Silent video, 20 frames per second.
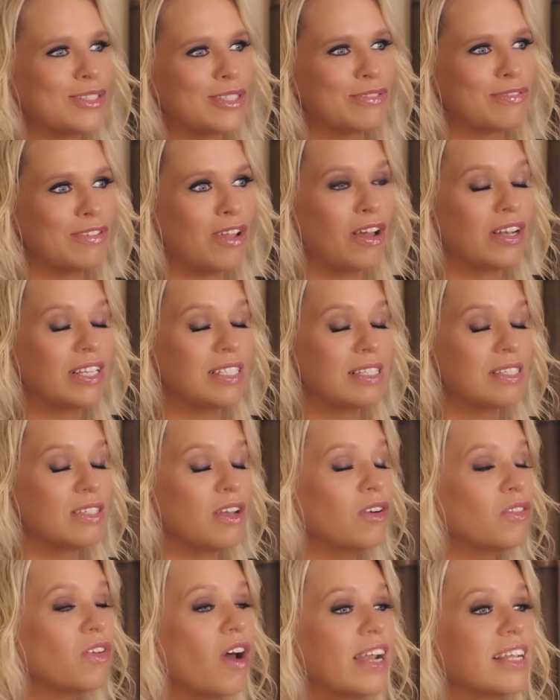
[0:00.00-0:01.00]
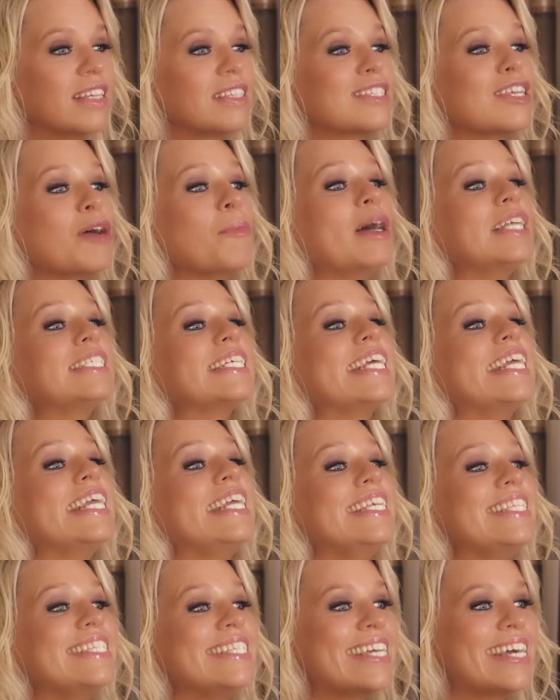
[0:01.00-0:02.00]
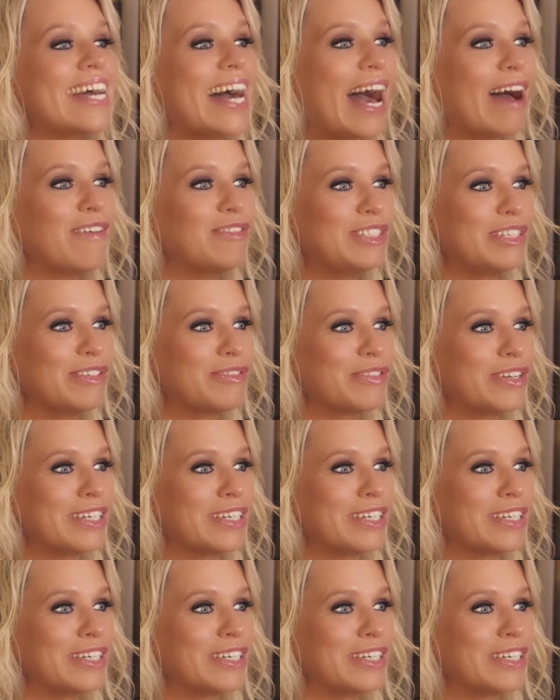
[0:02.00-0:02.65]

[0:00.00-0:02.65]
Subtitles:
just flowed, and songwriting's so much easier after you've